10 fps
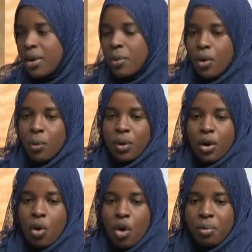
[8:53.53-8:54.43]
When a, when a
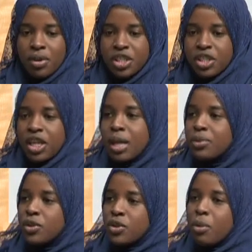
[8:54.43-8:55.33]
corporation
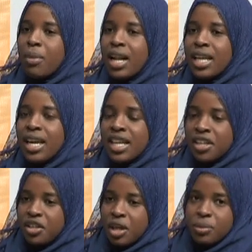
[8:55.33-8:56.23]
comes to Somalia
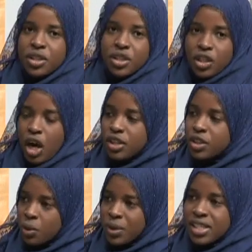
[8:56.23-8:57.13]
and dumps their
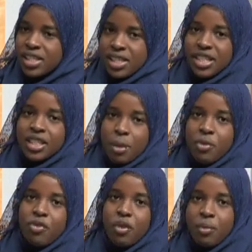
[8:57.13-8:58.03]
toxic waste, that's
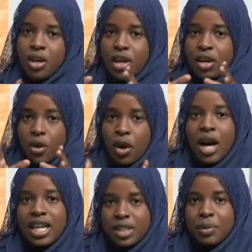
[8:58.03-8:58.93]
coming from your
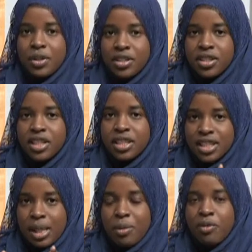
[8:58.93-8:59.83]
hospitals,
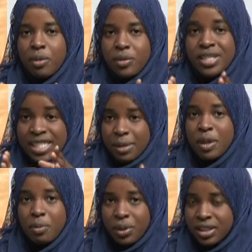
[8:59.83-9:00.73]
that's coming from sick
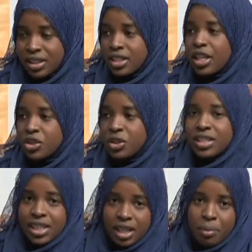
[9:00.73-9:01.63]
people in this country,
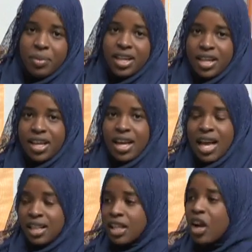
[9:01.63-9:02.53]
and they dump it,
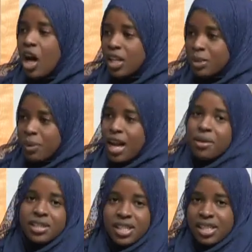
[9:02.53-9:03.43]
and then they call us
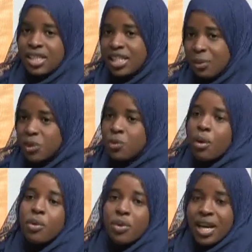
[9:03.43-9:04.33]
pirates, and then they say, what's wrong with you